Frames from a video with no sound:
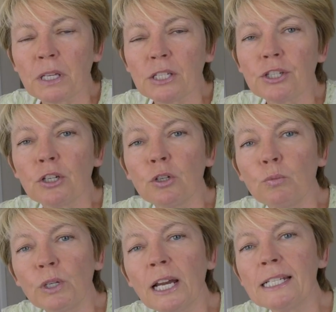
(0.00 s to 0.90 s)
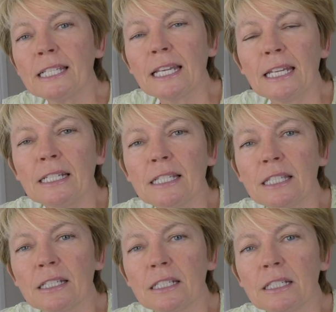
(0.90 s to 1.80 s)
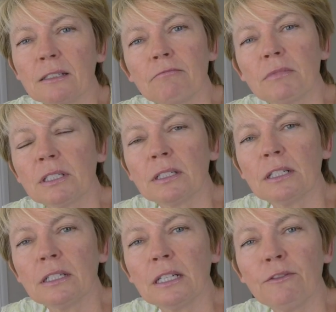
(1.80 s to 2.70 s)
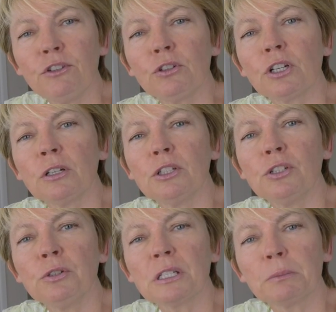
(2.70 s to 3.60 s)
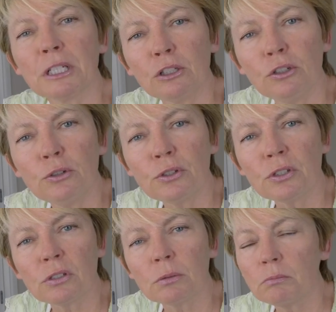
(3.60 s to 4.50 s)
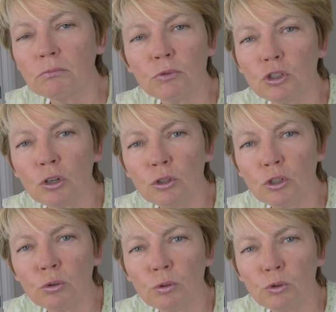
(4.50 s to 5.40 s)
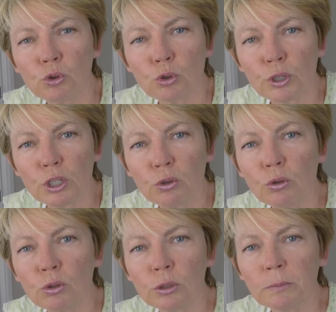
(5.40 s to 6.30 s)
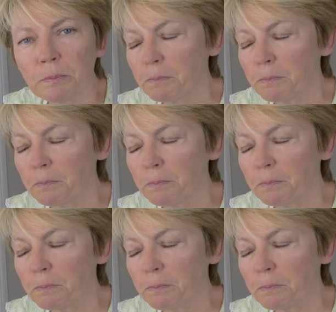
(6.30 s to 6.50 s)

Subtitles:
So what I'd say is that if you're going to do something loose, don't do a drawing at all.